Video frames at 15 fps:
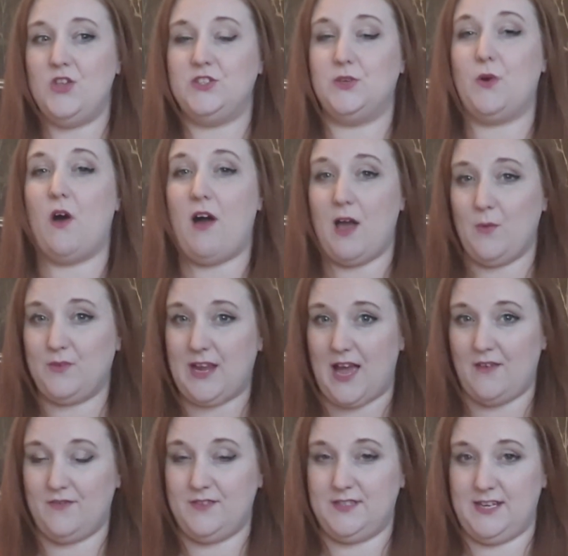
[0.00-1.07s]
So I would
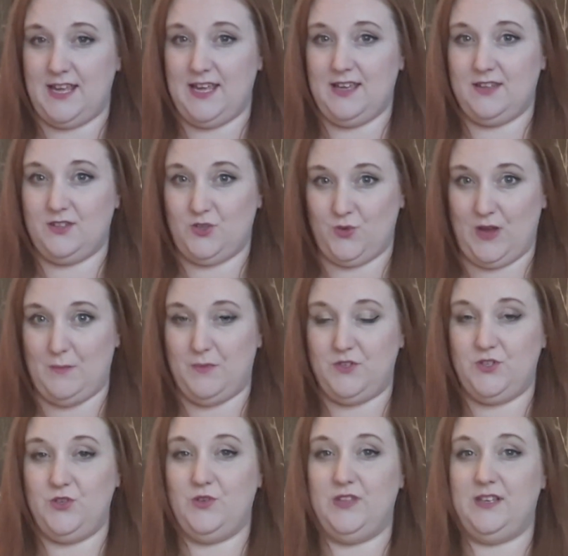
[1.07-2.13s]
have to take the trip
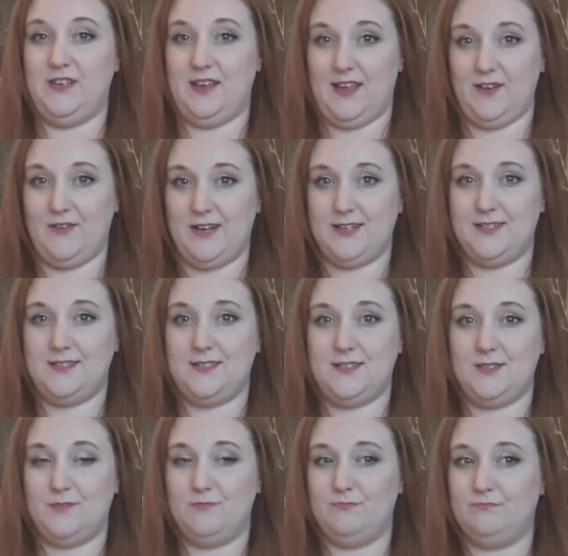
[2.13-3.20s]
to the
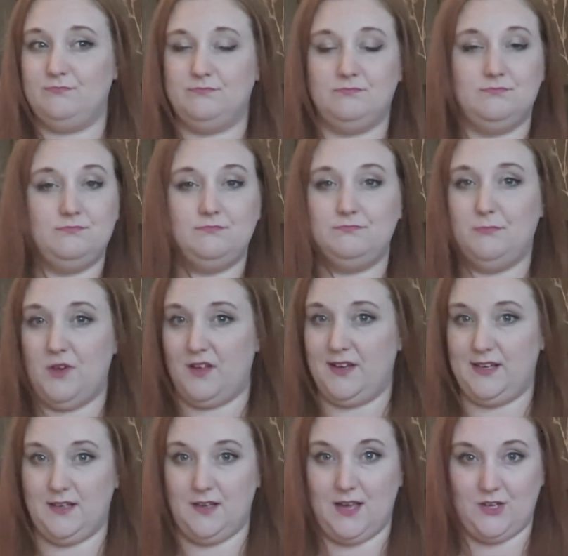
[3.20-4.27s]
nearest
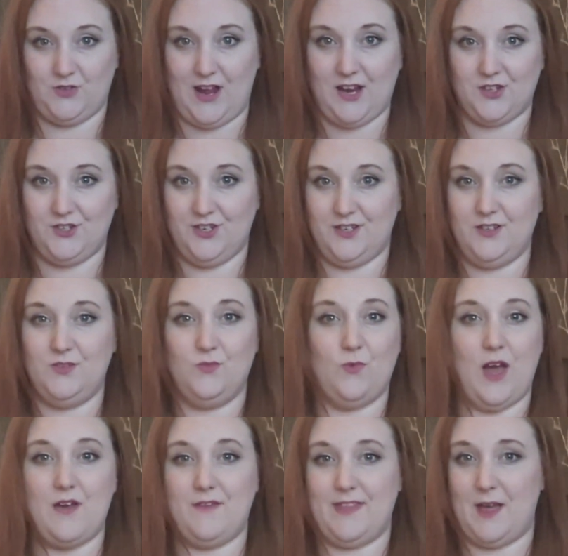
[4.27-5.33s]
Merlin attraction,
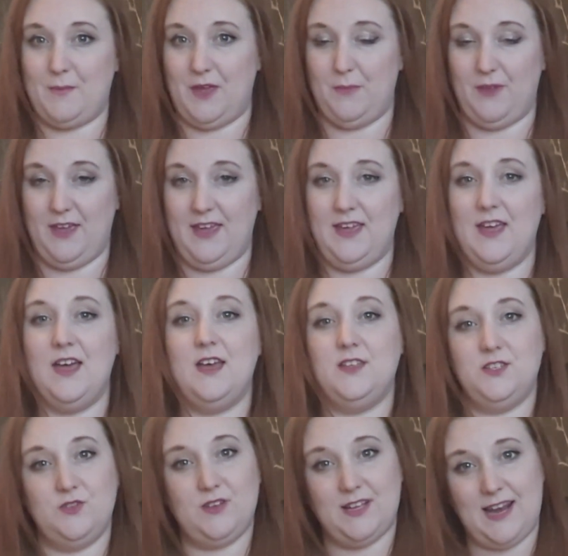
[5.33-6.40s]
whatever that may be,
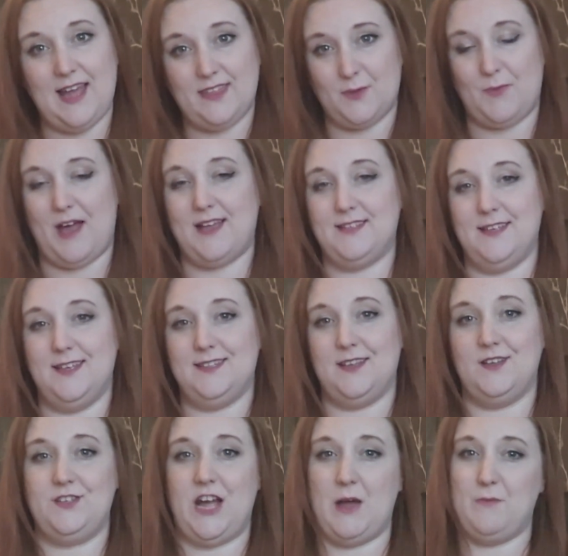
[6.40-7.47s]
to collect the passes
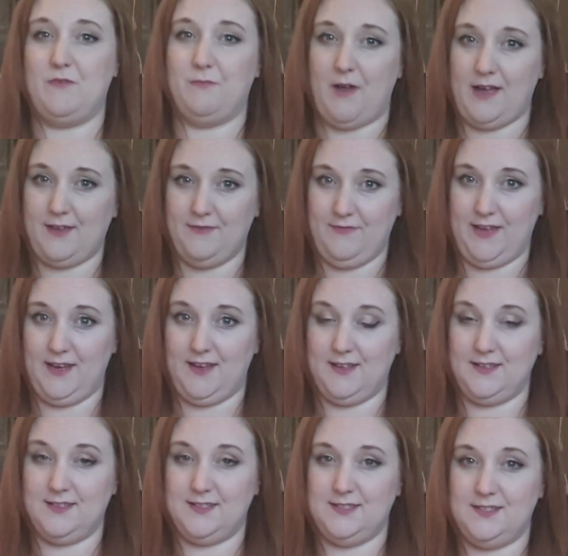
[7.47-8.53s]
at a time of my
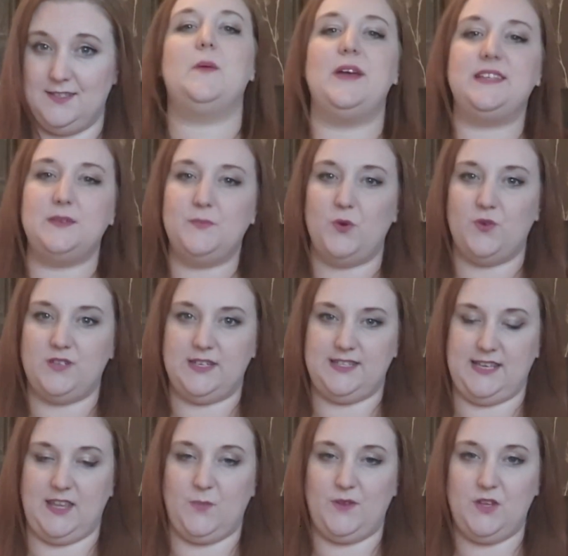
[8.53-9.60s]
convenience. Now, it is important to
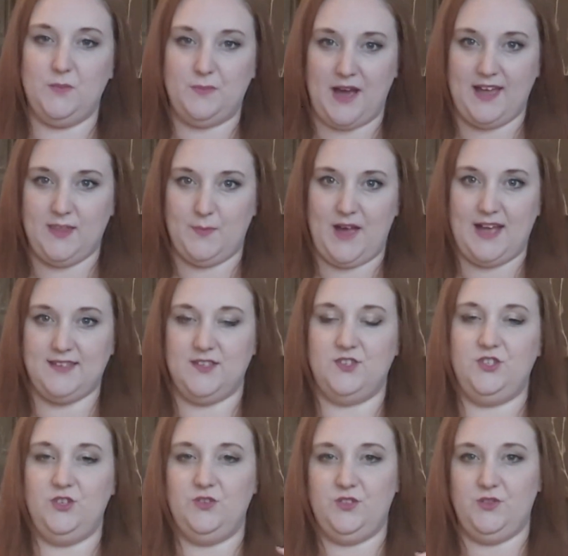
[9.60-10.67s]
say that when you buy the
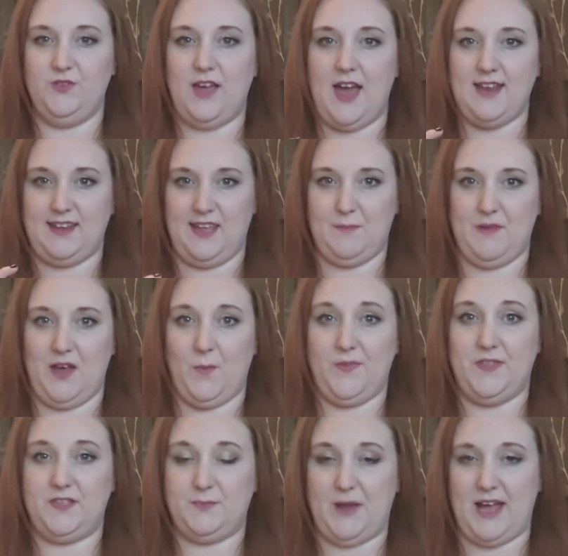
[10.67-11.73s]
passes, you do get an email
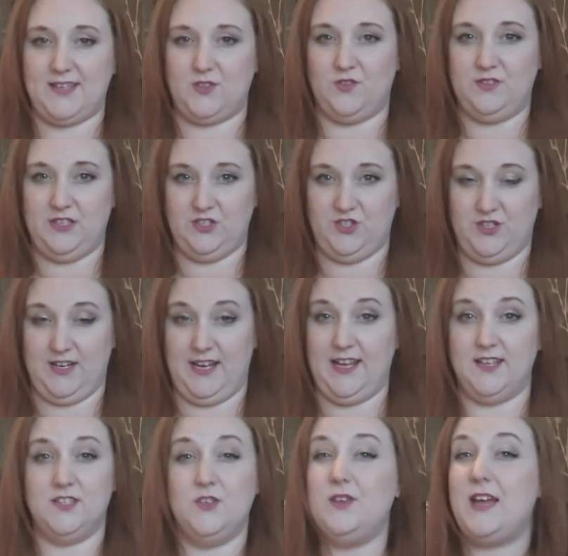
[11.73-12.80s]
with the pass on
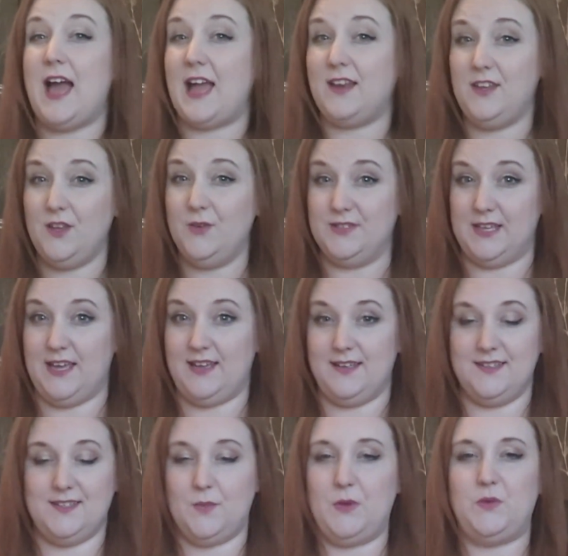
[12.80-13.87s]
digitally, so you can use it.
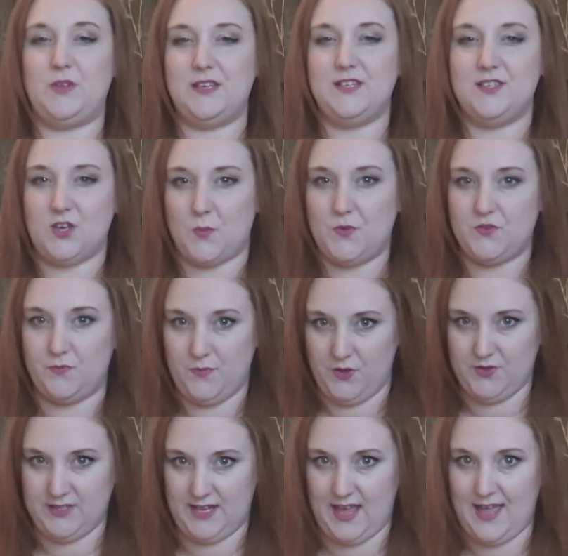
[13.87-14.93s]
So it didn't stop us from
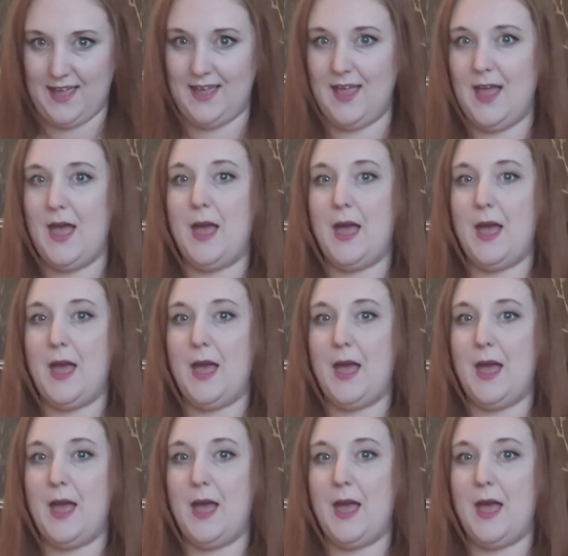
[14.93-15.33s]
using it,